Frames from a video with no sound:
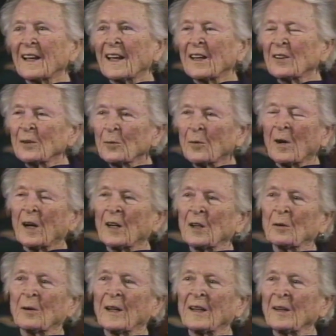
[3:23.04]
And who are
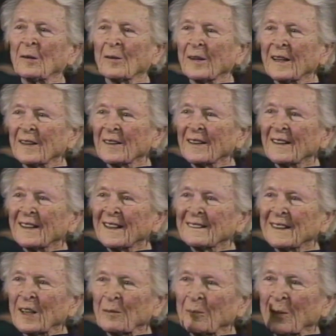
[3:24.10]
you anyway
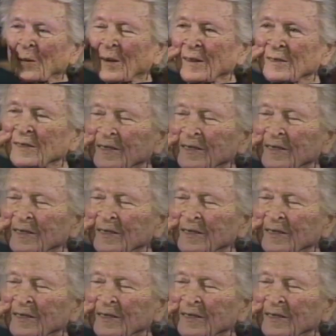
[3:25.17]
at that point?